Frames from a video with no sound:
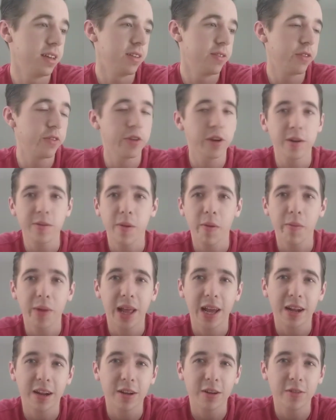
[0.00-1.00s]
If you've heard about
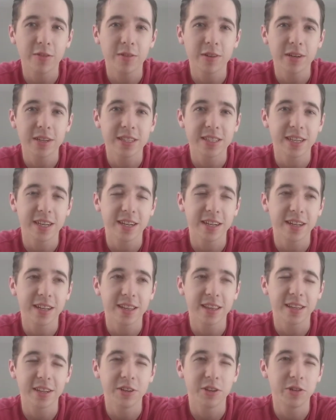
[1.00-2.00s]
Black Clover, it's kind of
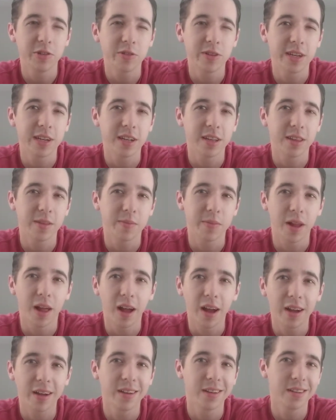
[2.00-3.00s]
like the new kid on the
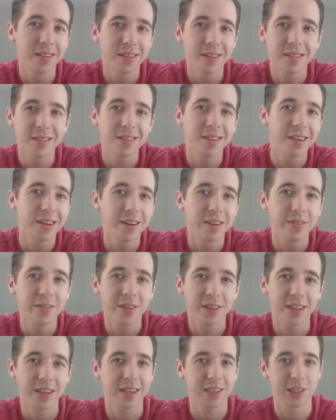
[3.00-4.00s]
block, you know,
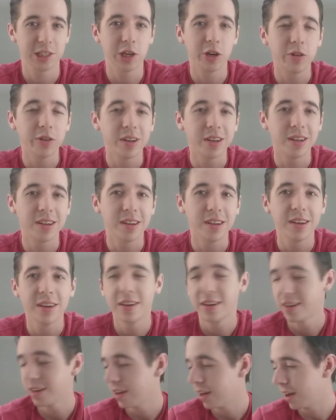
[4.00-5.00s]
with like Shonen
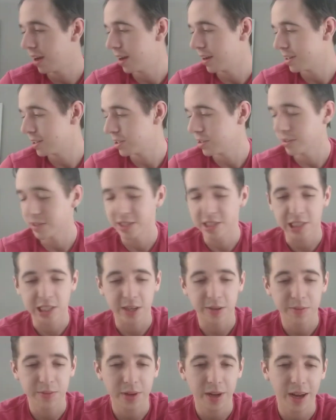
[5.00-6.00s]

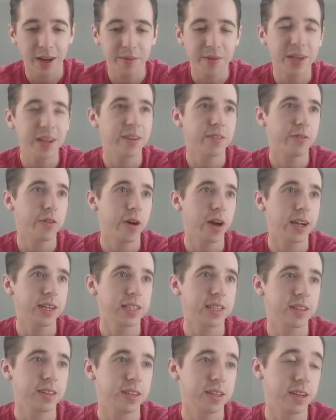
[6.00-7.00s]
Jump. I mean, well,
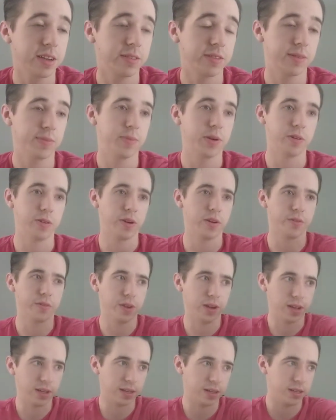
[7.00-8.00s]
actually, I think it's been around
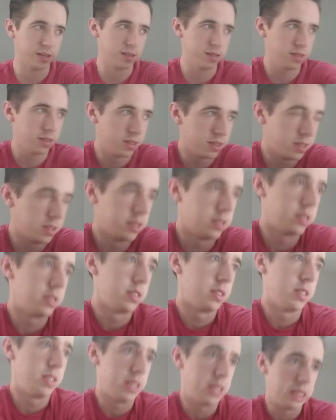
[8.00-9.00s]
for like
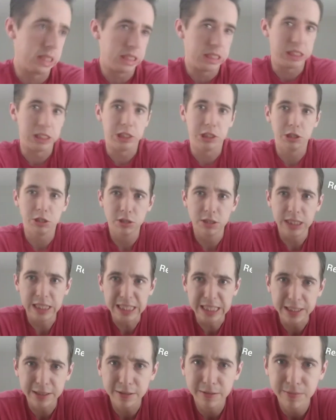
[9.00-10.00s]
a year
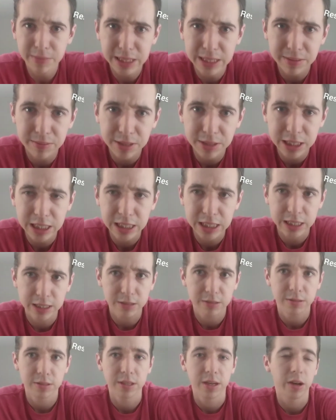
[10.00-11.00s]
now, maybe? I
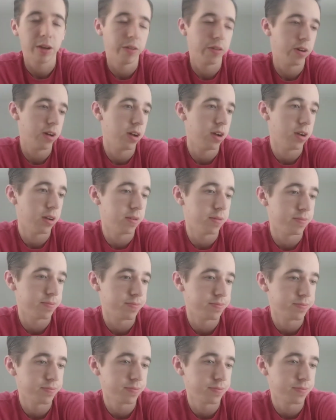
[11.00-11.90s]
don't know.